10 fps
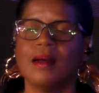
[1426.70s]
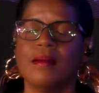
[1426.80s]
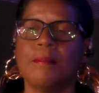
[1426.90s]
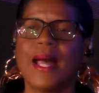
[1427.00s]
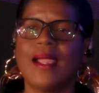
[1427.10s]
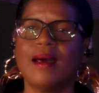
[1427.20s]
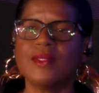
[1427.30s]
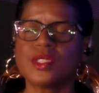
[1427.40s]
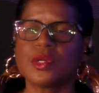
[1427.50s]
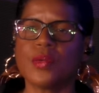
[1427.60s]
My Love
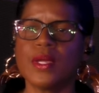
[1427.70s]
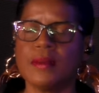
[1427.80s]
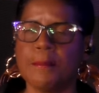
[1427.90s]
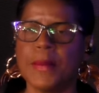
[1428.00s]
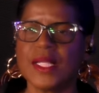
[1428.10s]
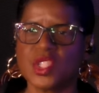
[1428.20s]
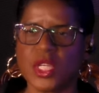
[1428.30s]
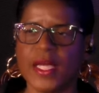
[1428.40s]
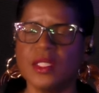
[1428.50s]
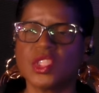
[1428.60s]
Story Must
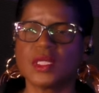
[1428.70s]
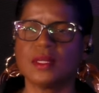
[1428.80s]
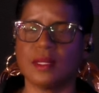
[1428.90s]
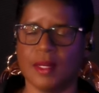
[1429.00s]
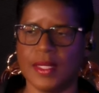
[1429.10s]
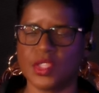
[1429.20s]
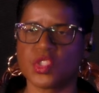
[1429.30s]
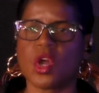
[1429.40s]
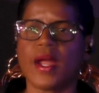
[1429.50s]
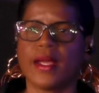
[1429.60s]
Change is
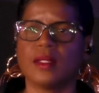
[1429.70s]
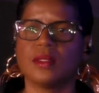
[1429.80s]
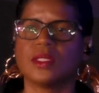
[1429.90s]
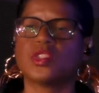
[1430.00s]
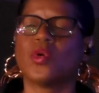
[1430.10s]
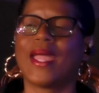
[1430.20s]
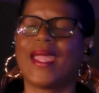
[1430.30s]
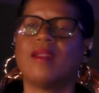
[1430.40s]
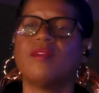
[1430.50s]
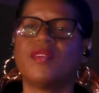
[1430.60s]
starting. So
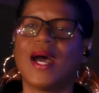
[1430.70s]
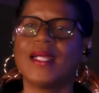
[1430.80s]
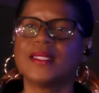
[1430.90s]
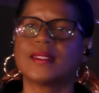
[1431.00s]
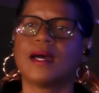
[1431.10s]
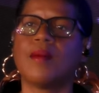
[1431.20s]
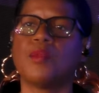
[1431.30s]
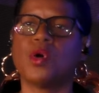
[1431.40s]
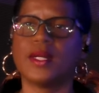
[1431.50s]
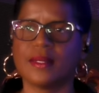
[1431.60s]
invite
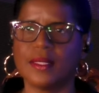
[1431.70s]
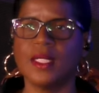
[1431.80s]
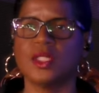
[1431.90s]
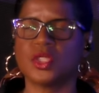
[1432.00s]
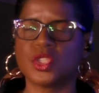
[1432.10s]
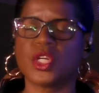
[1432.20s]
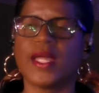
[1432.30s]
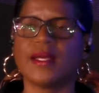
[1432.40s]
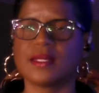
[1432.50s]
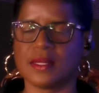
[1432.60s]
someone to
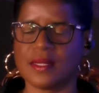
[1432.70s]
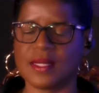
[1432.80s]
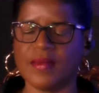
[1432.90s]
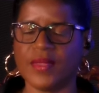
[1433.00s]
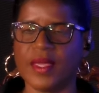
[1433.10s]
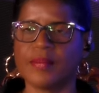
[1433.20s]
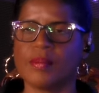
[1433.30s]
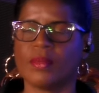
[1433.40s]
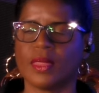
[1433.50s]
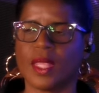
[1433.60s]
join us this evening
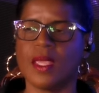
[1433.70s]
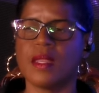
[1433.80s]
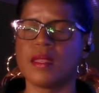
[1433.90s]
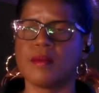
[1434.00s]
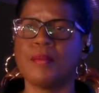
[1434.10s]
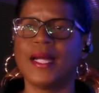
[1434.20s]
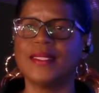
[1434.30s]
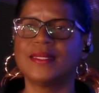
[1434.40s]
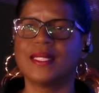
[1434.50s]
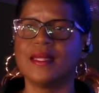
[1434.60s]
in the
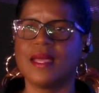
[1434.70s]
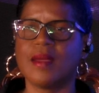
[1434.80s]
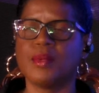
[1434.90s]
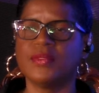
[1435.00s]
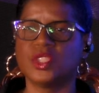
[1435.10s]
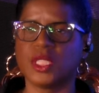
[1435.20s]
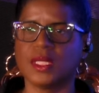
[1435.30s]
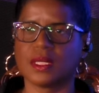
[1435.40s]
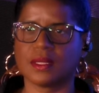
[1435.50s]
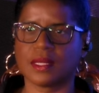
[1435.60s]
mighty name of
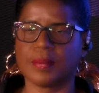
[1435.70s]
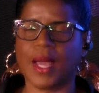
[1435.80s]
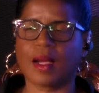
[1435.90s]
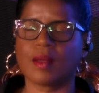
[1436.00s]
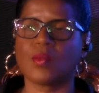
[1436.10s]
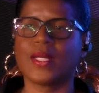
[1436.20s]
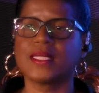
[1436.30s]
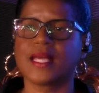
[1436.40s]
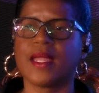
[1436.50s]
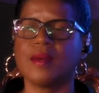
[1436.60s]
Jesus. I'm not going to
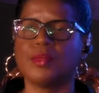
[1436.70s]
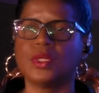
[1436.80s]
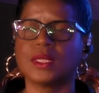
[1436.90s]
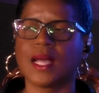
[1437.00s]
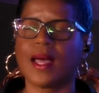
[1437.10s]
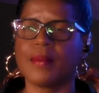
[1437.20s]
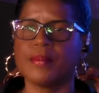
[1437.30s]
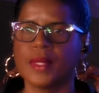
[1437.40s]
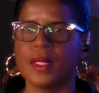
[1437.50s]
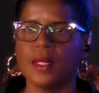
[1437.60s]
waste any more time.
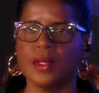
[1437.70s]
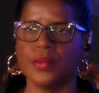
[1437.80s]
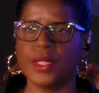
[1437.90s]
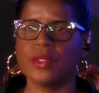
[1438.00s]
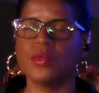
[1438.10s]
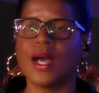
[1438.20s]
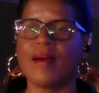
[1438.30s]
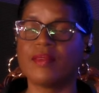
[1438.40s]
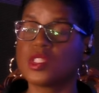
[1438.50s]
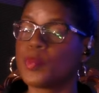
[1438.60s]
We do
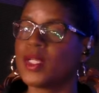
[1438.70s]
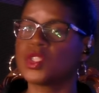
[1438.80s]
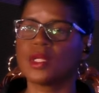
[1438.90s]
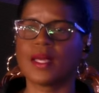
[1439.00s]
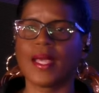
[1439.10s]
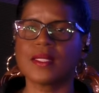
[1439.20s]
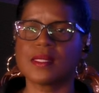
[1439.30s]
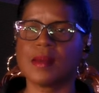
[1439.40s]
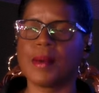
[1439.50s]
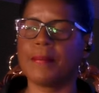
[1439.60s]
have a special guest,
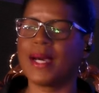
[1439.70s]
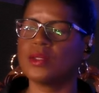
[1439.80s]
and I'm about